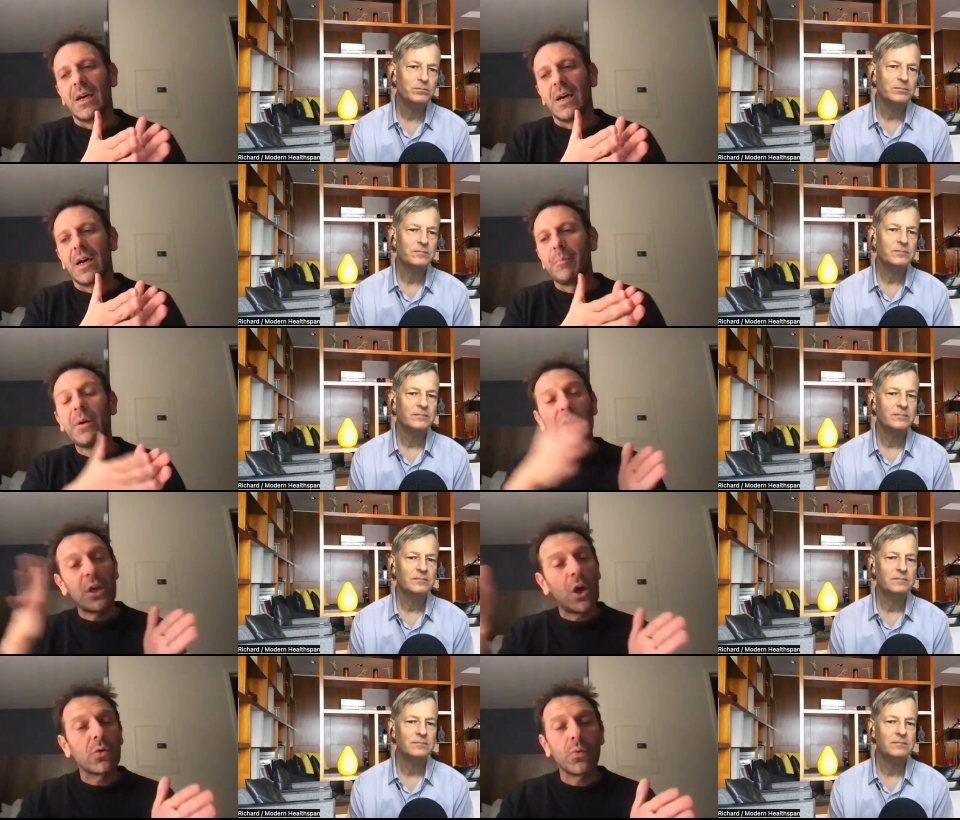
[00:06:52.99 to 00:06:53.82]
Speaker 1: uh,
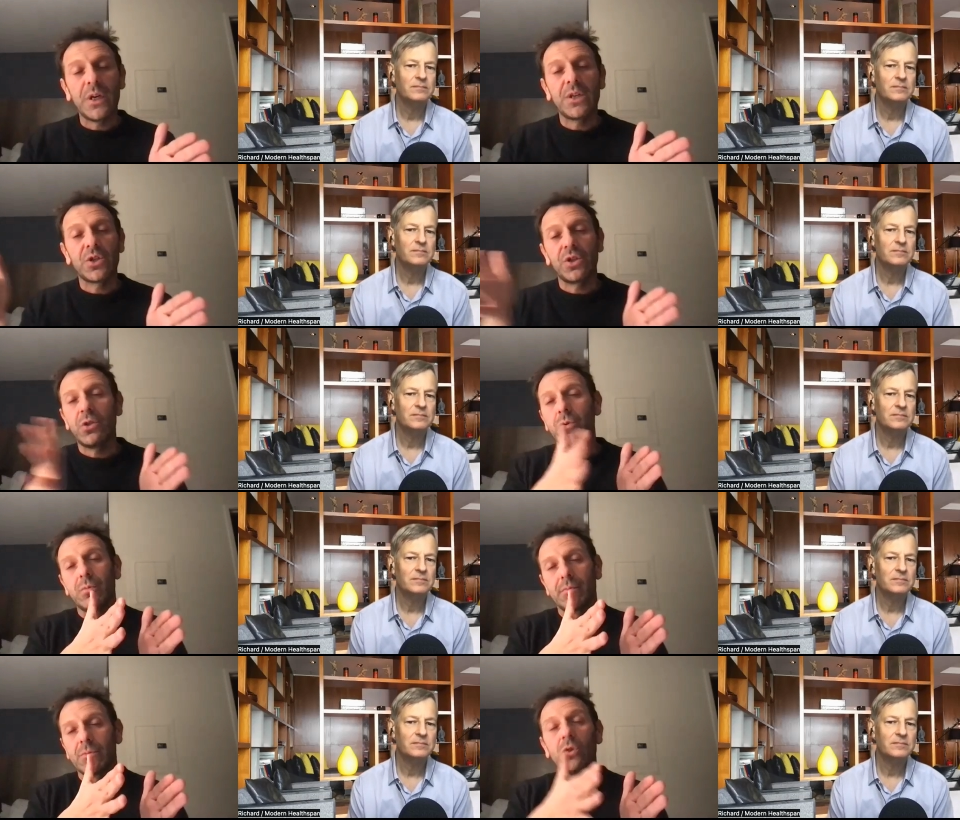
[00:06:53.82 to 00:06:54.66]
beyond which
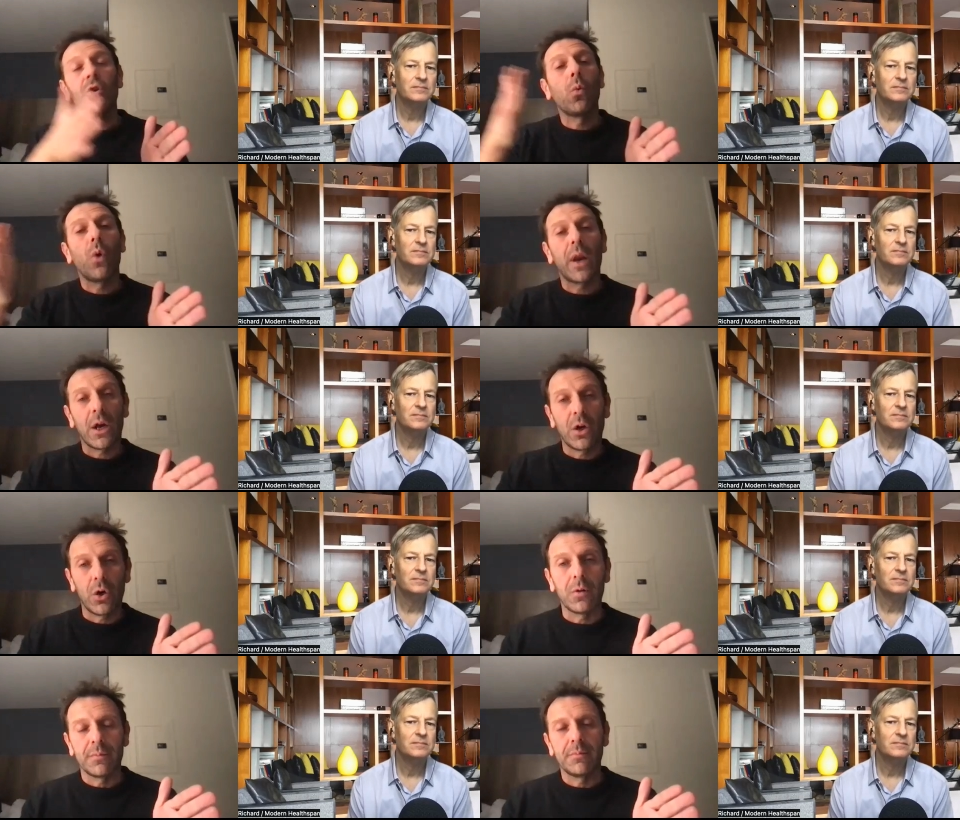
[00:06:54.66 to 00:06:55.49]
you you don't want
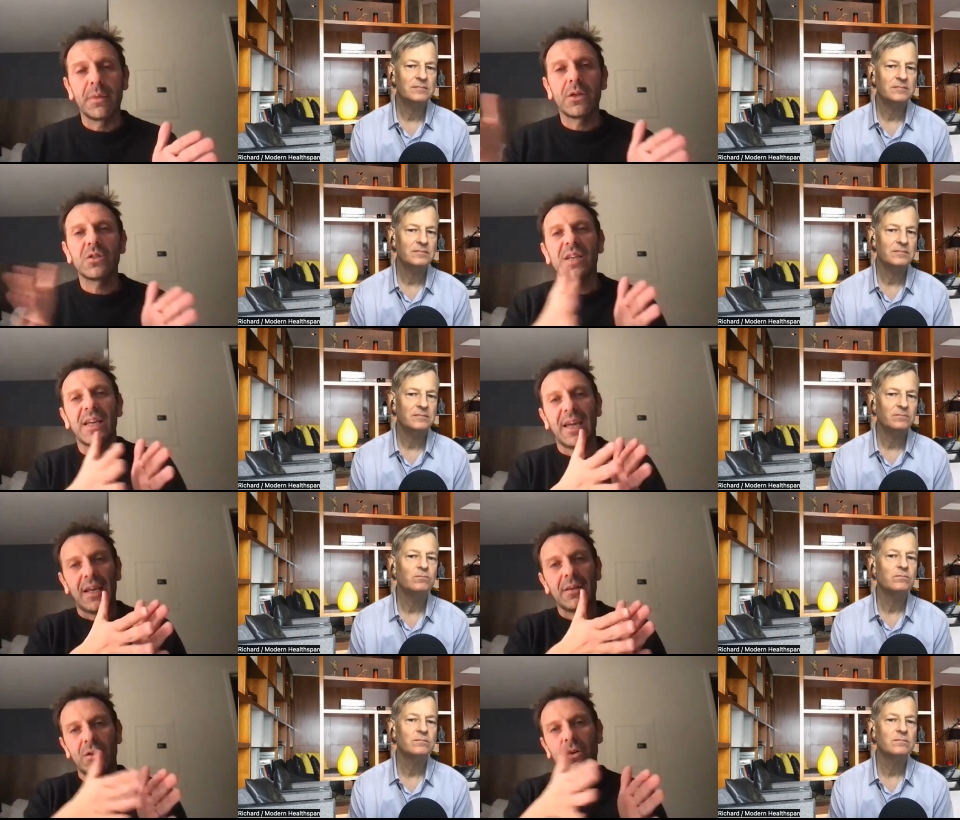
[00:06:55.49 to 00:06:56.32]
to go because
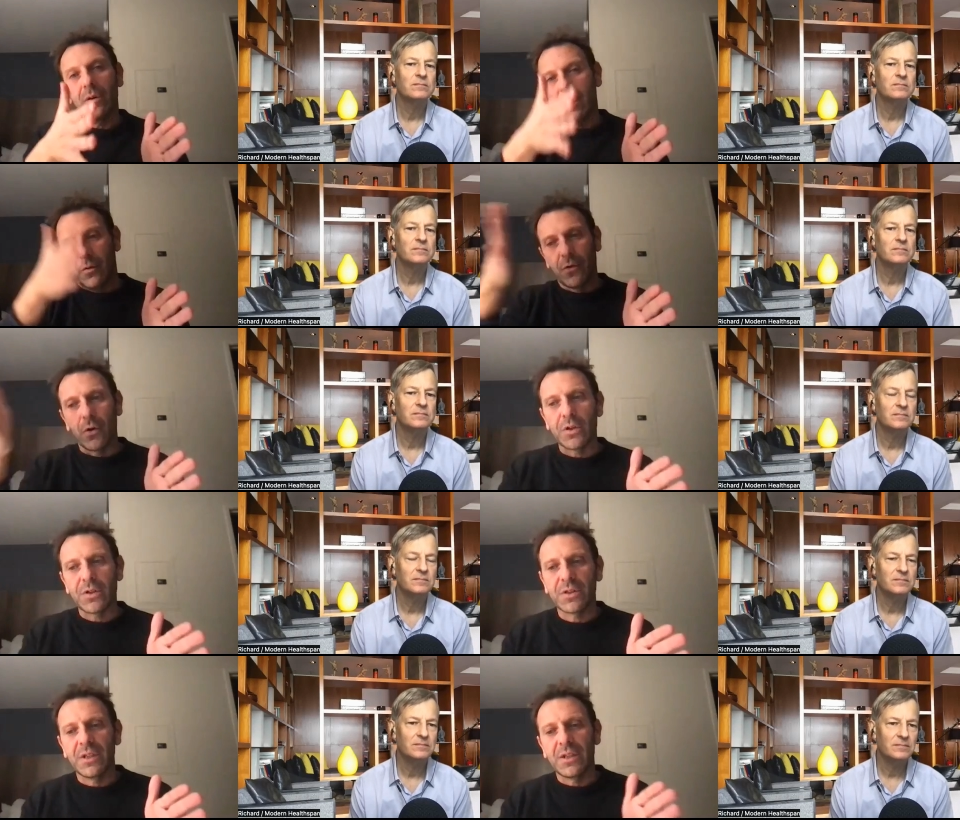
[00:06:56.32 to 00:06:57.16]
again, you know, of
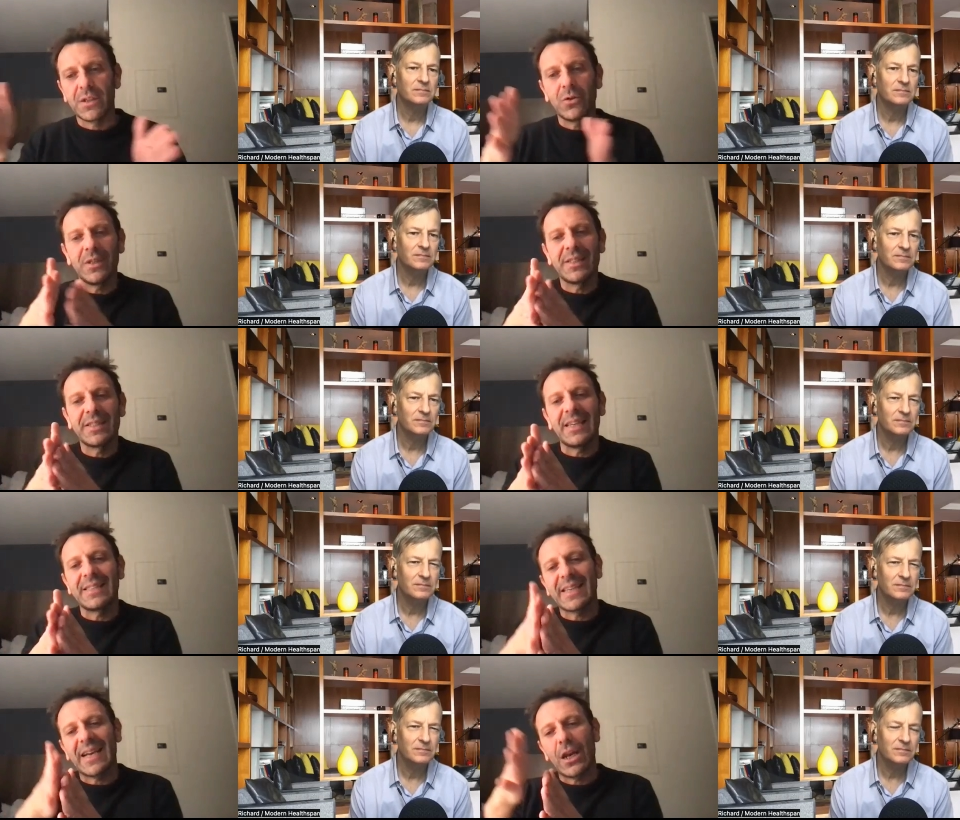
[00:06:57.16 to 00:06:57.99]
course, the you
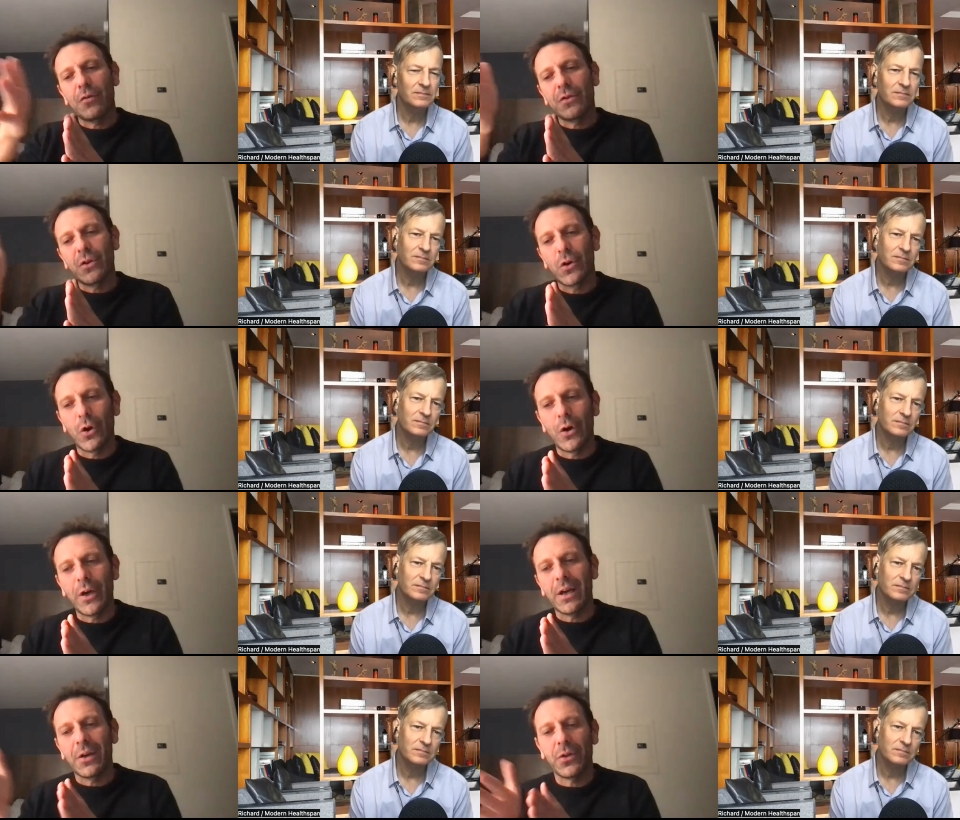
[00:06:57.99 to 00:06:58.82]
it's it's kind of you know
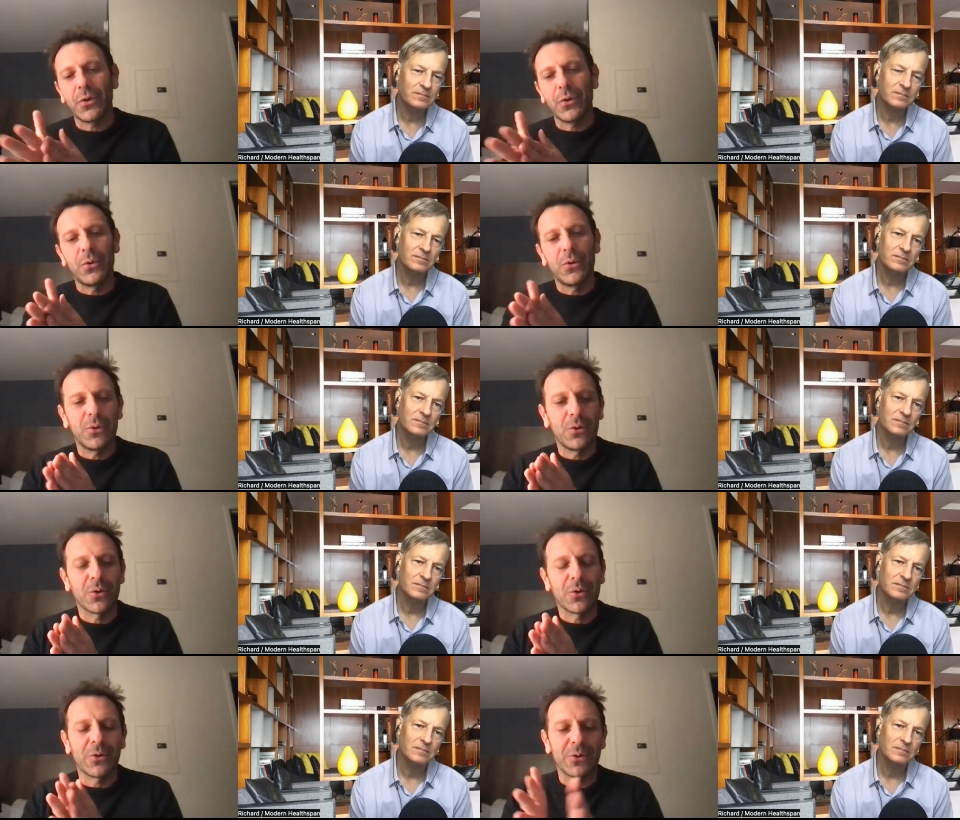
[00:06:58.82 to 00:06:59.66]
going through
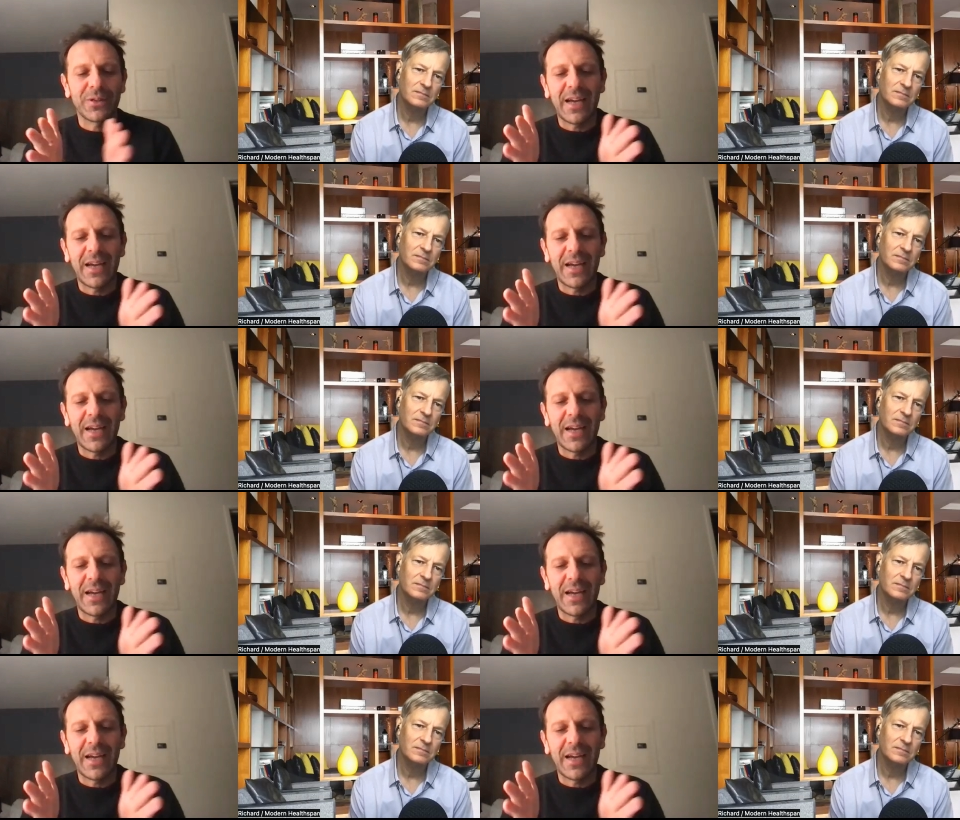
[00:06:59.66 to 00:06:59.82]
or or